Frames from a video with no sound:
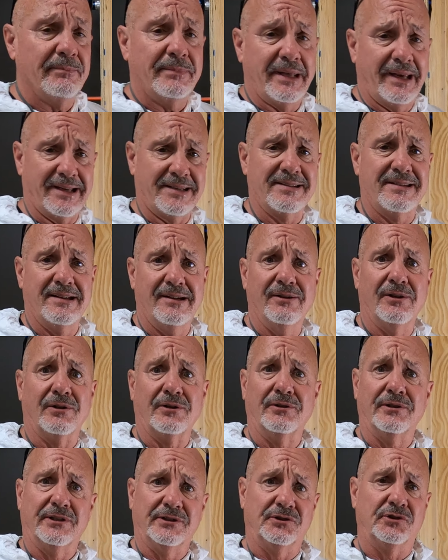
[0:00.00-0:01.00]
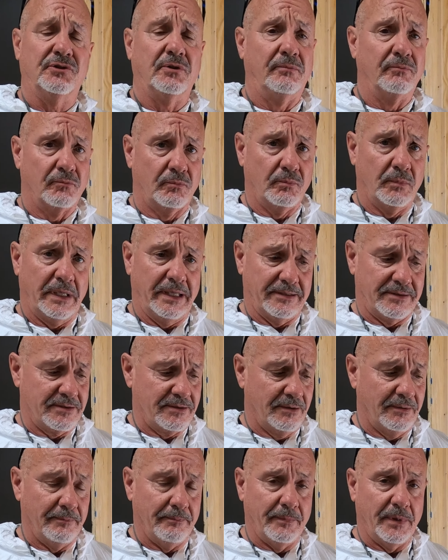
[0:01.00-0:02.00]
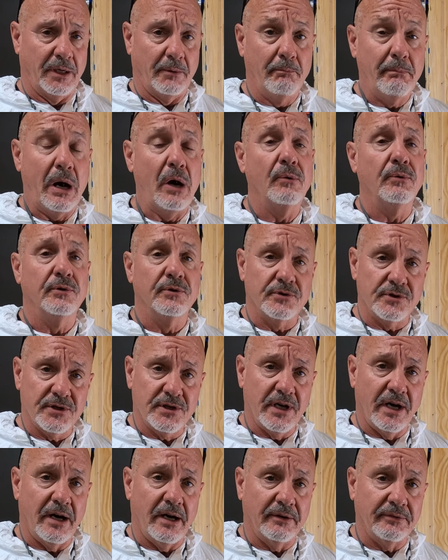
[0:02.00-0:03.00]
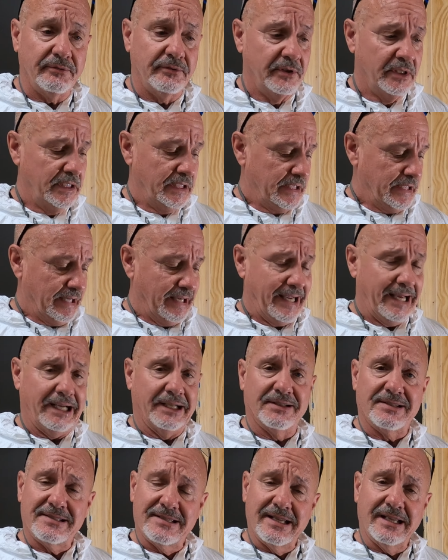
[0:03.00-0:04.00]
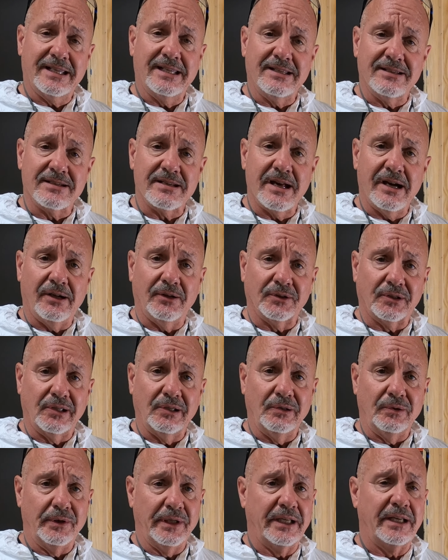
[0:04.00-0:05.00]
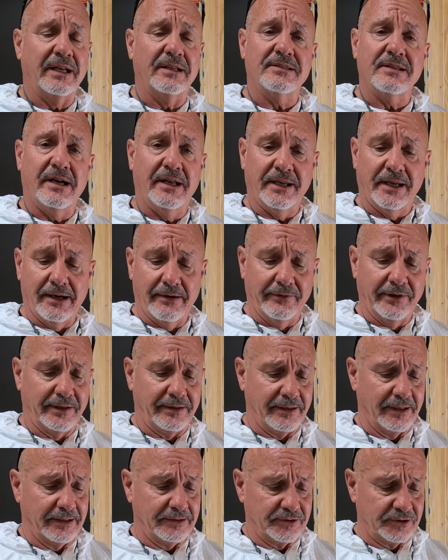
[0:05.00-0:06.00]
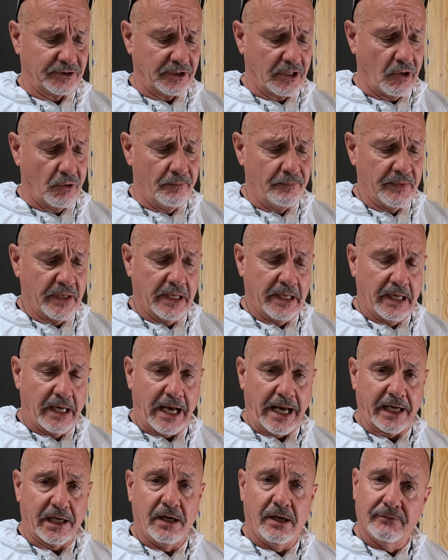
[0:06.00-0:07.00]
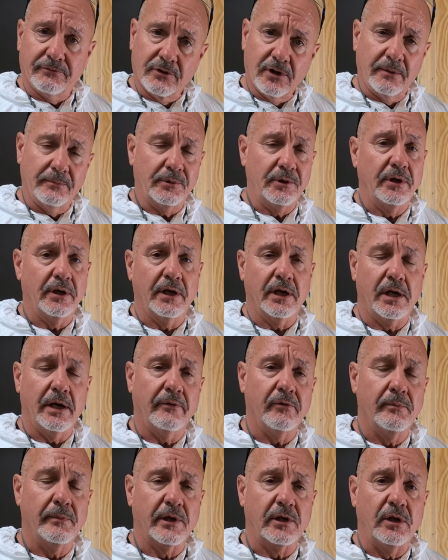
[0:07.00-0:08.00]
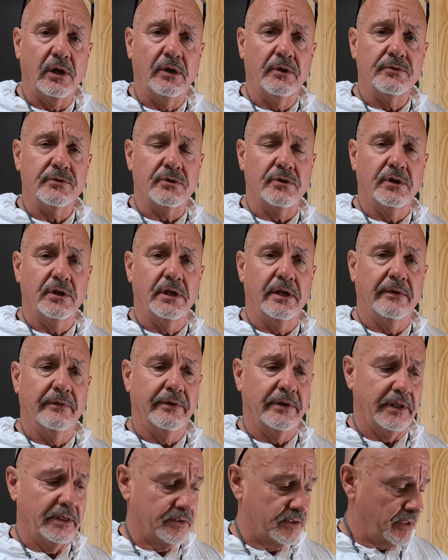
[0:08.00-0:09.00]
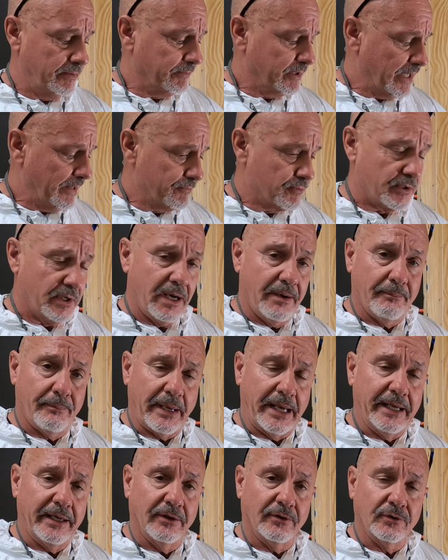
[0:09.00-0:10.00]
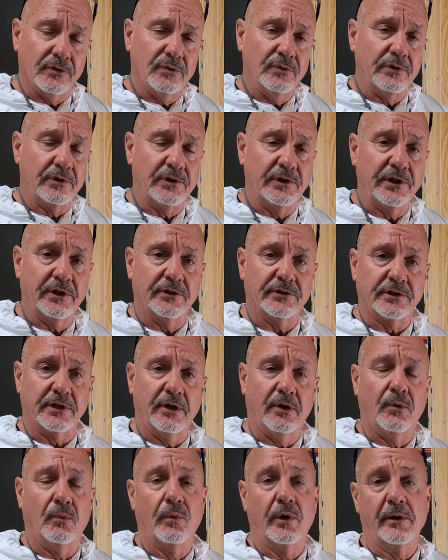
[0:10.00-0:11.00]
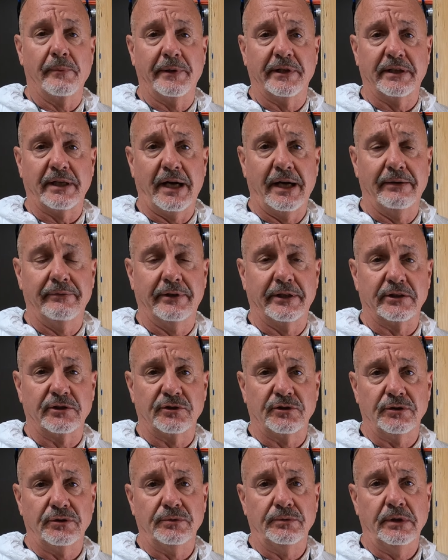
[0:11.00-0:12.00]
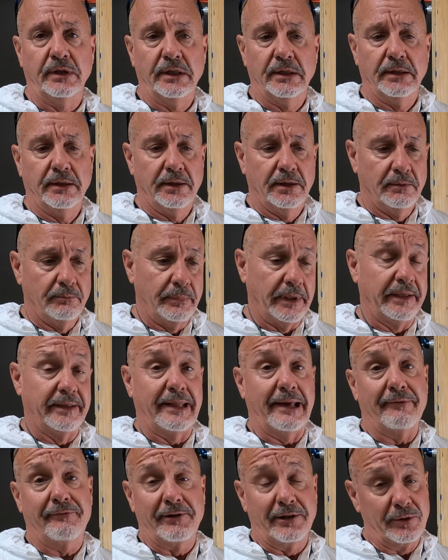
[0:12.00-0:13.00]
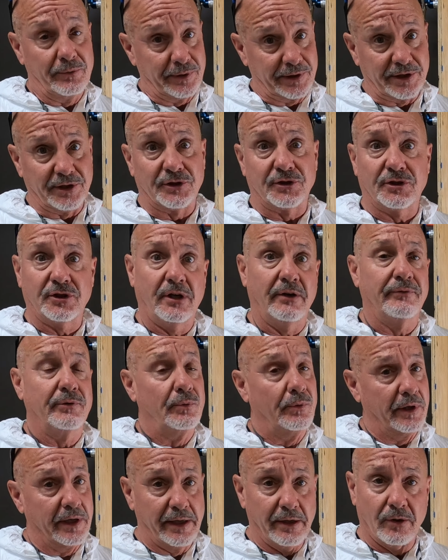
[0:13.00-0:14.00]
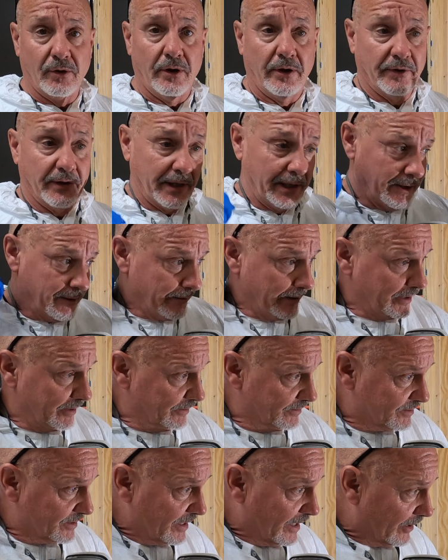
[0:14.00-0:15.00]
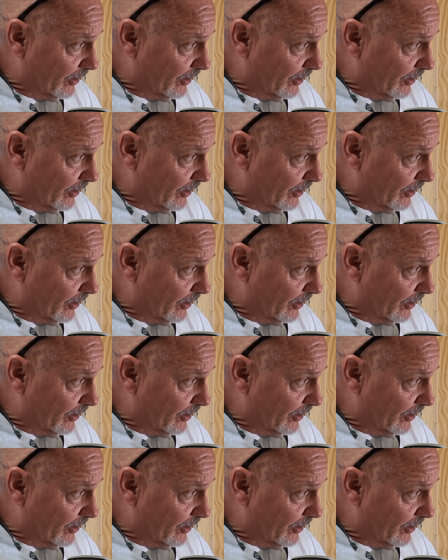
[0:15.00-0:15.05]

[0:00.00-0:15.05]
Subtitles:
Simtec sealer is some potent stuff, and it's sticky as hell too. It gets onto everything, so I cover up good. I cover my clothes good and everything. Sometimes when I'm painting or doing clears, I don't wear my Tyvek suit. But definitely with this stuff, you want to get all the gear on. It's